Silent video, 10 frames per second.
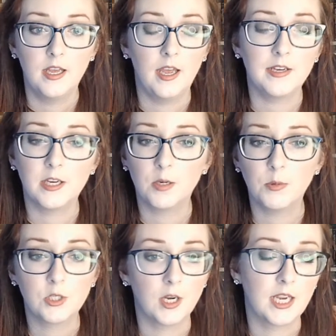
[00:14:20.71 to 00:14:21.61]
and here
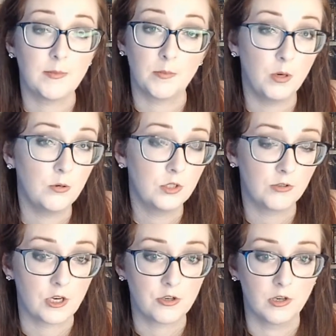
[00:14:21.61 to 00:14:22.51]
we're talking about
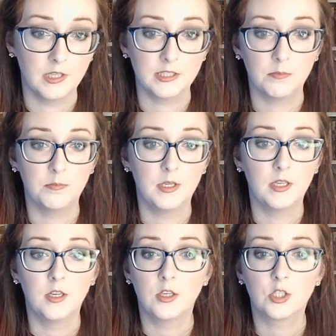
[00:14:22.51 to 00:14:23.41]
post-structuralism.
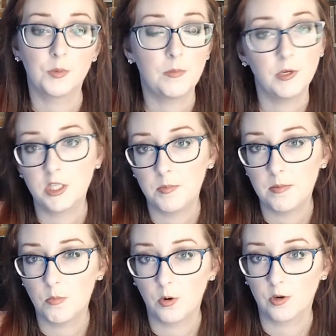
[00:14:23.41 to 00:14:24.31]
So we want to be
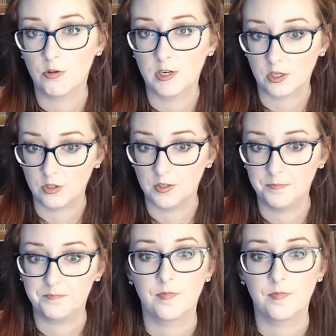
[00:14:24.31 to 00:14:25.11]
more critical.